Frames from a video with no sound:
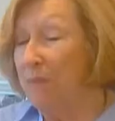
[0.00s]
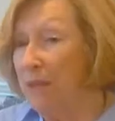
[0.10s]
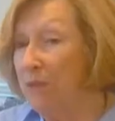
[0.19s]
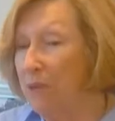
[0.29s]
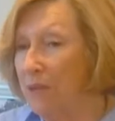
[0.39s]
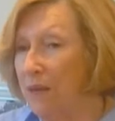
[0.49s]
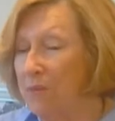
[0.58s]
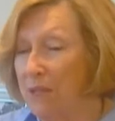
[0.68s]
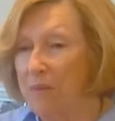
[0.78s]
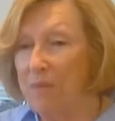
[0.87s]
Many would
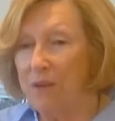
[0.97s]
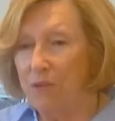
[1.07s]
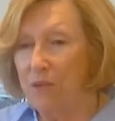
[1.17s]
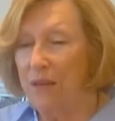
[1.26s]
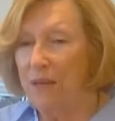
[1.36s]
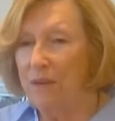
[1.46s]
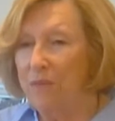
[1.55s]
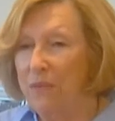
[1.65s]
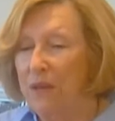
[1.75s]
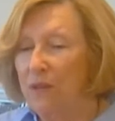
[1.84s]
come down by train,
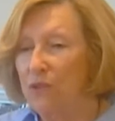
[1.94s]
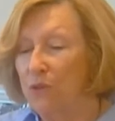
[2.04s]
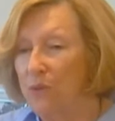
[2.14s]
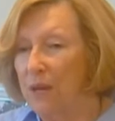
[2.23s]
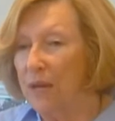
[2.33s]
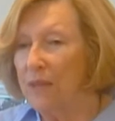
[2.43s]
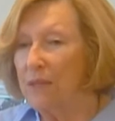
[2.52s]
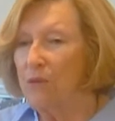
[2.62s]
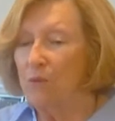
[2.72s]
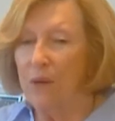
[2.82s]
two
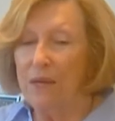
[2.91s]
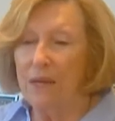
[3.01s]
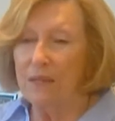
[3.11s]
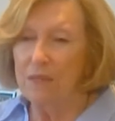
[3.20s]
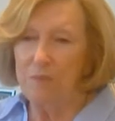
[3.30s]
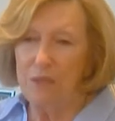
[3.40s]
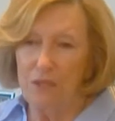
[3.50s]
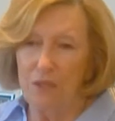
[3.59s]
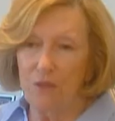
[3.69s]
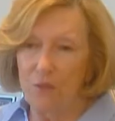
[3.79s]
nights or one night
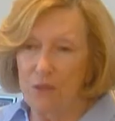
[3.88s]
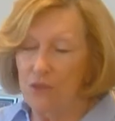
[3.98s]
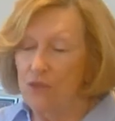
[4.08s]
depending on which